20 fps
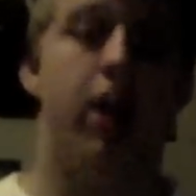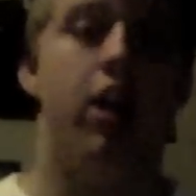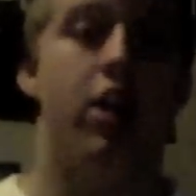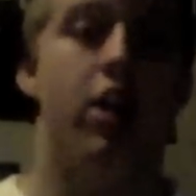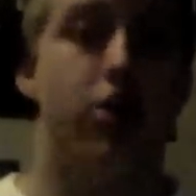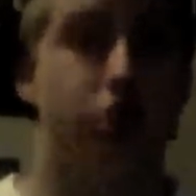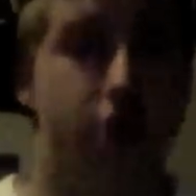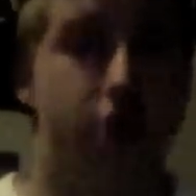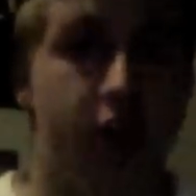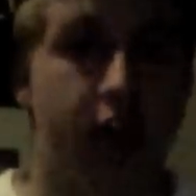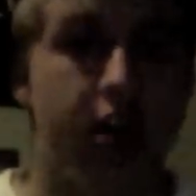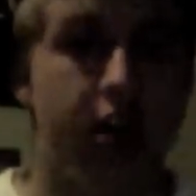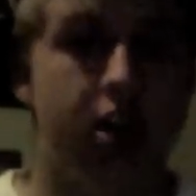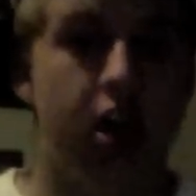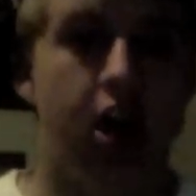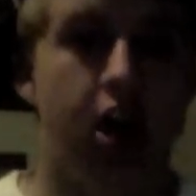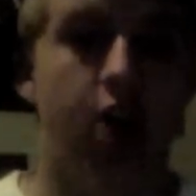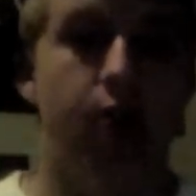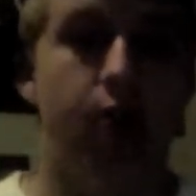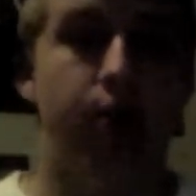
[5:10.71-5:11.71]
Shane
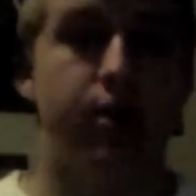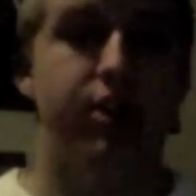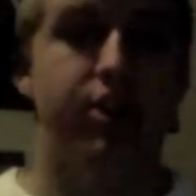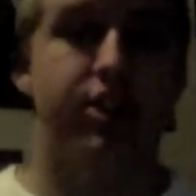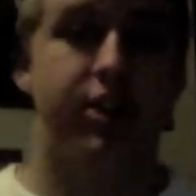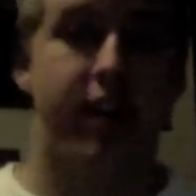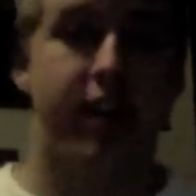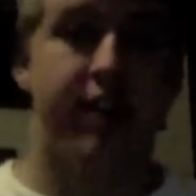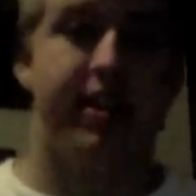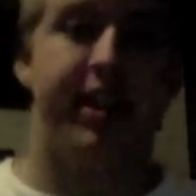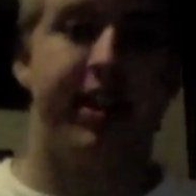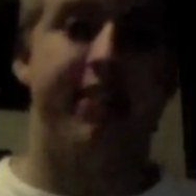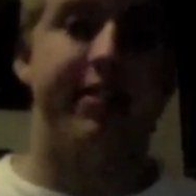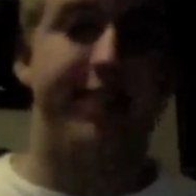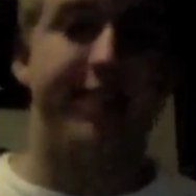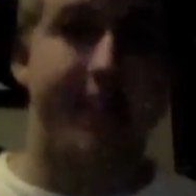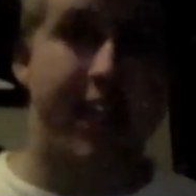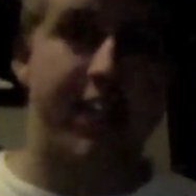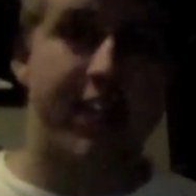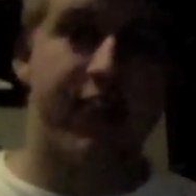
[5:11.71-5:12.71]
Carwin stands at
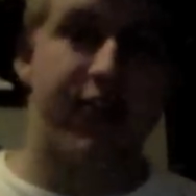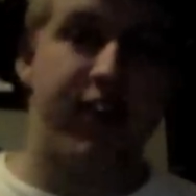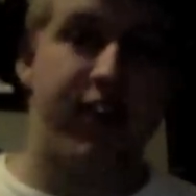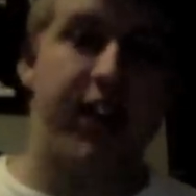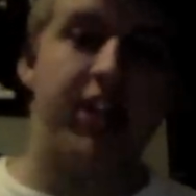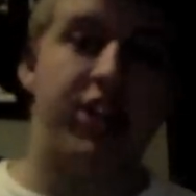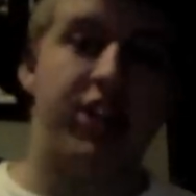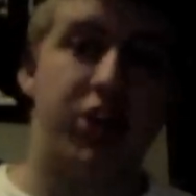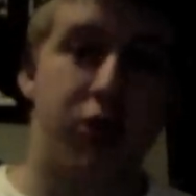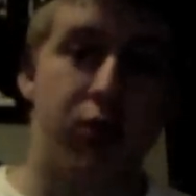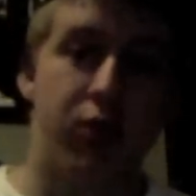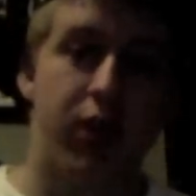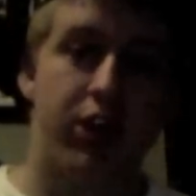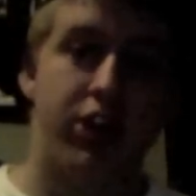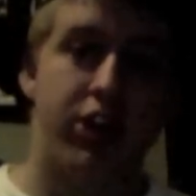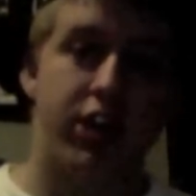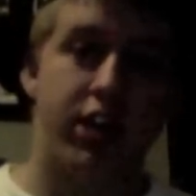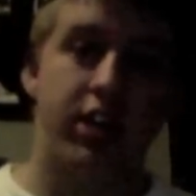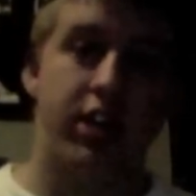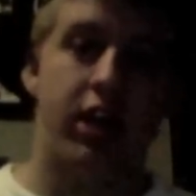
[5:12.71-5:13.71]
6 feet 2
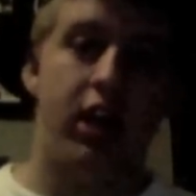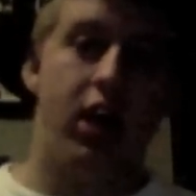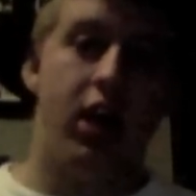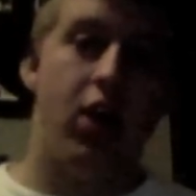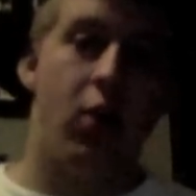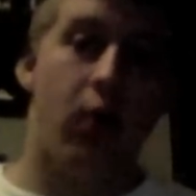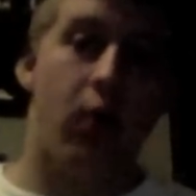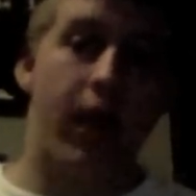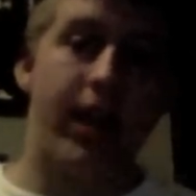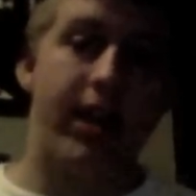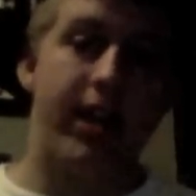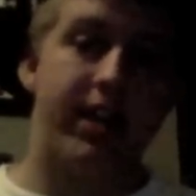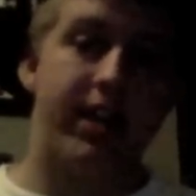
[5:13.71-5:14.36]
inches, weighed in